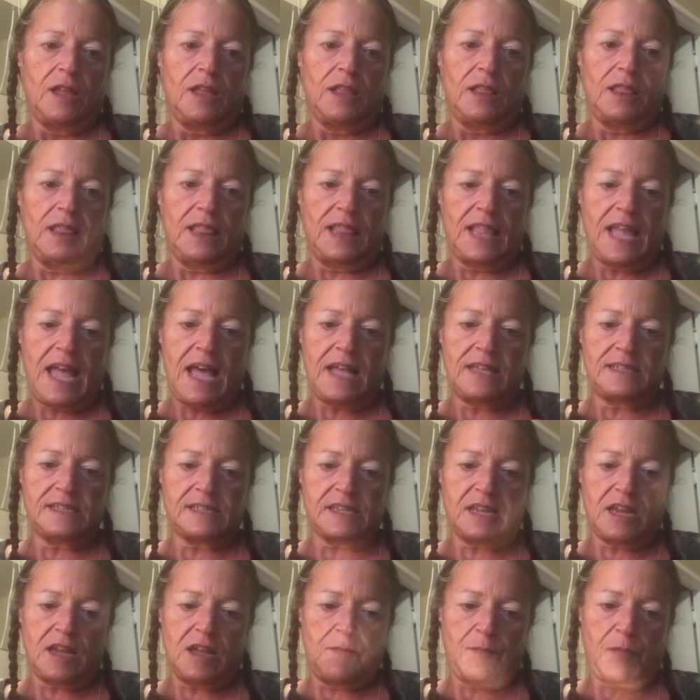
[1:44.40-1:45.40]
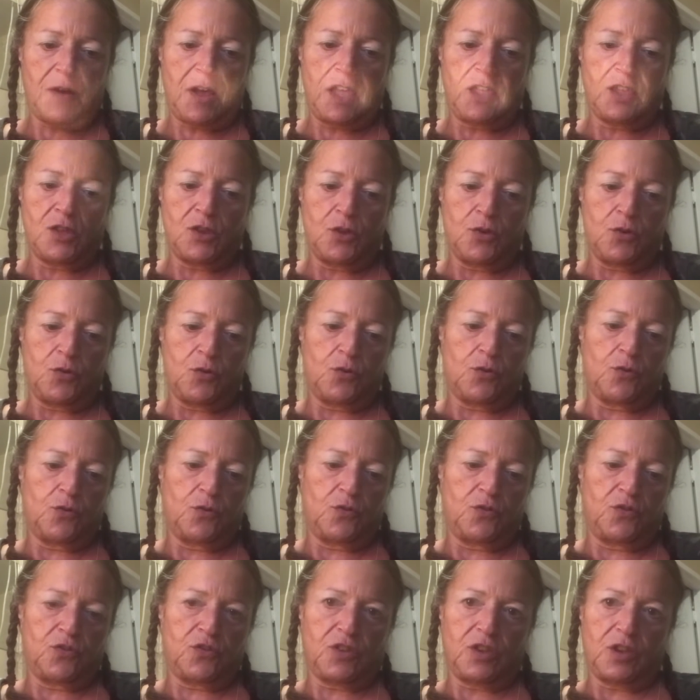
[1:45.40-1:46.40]
Last time I
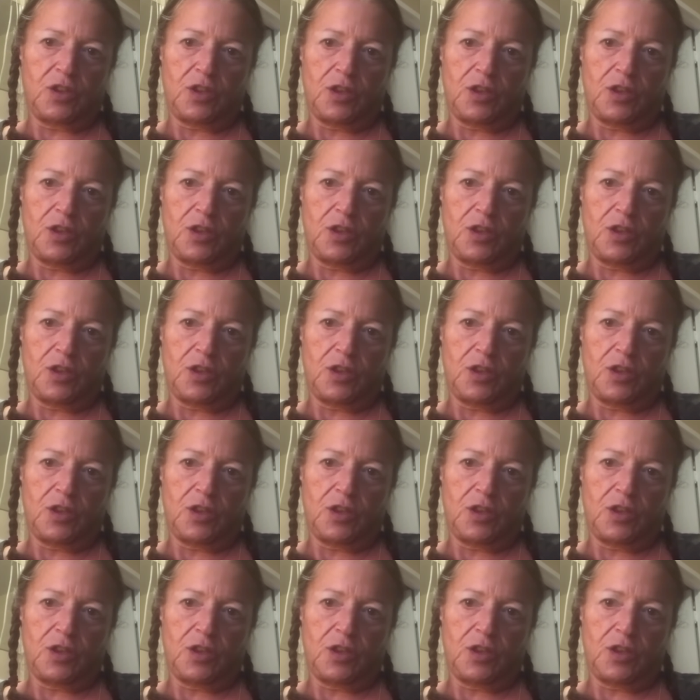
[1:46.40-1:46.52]
used